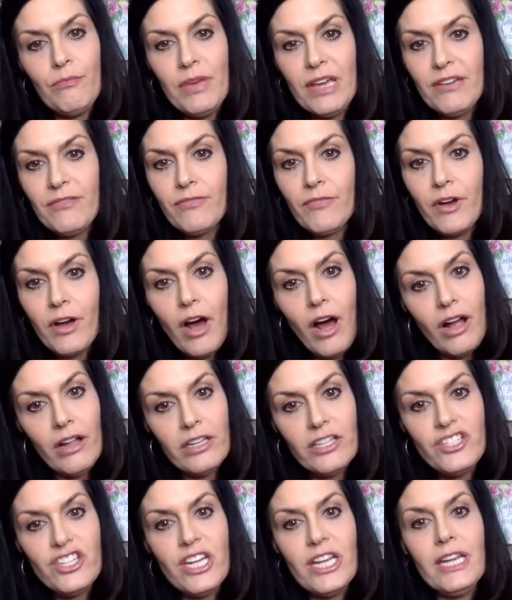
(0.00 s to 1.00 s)
beef
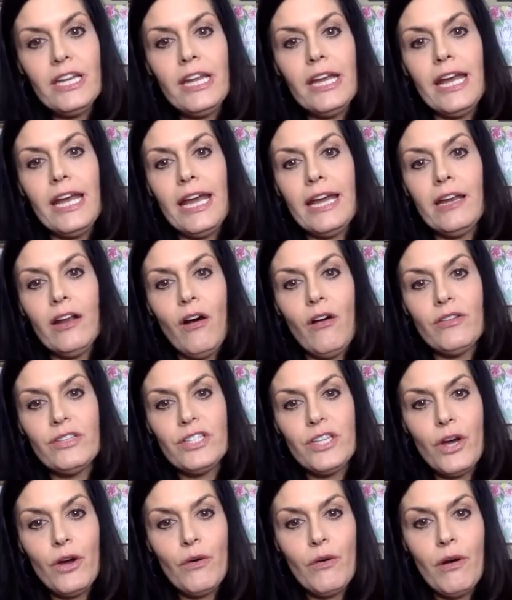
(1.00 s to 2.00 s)
collagen and
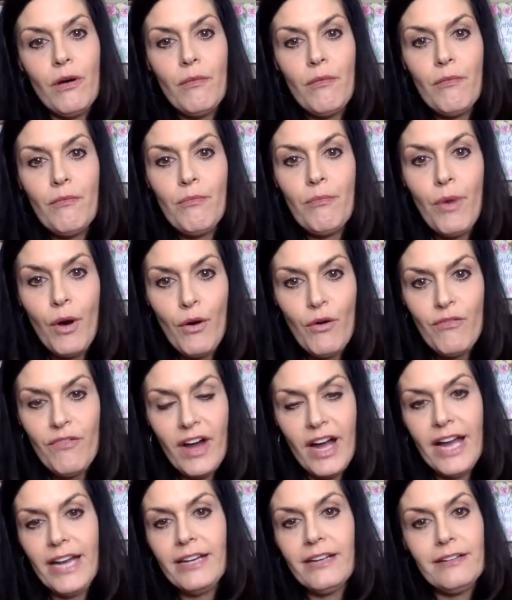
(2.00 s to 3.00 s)
also
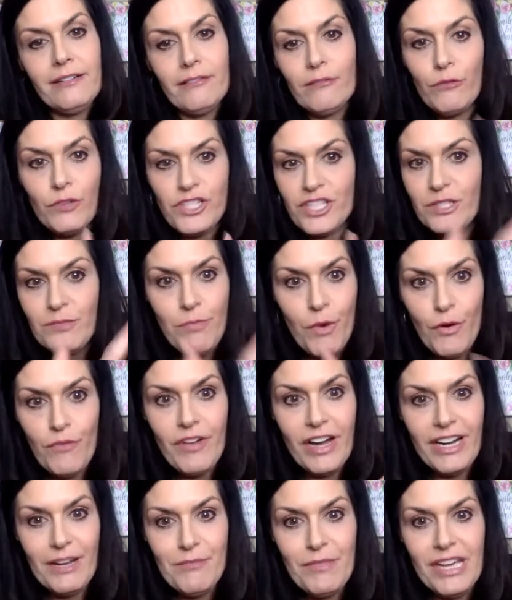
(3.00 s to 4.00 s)
bovine, which is
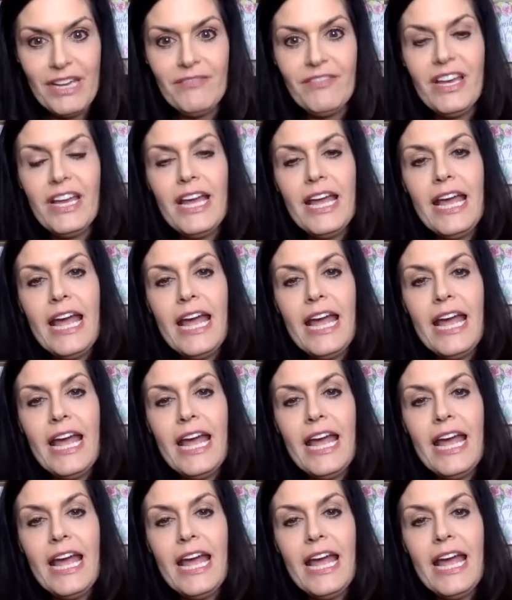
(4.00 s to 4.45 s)
bovine and beef.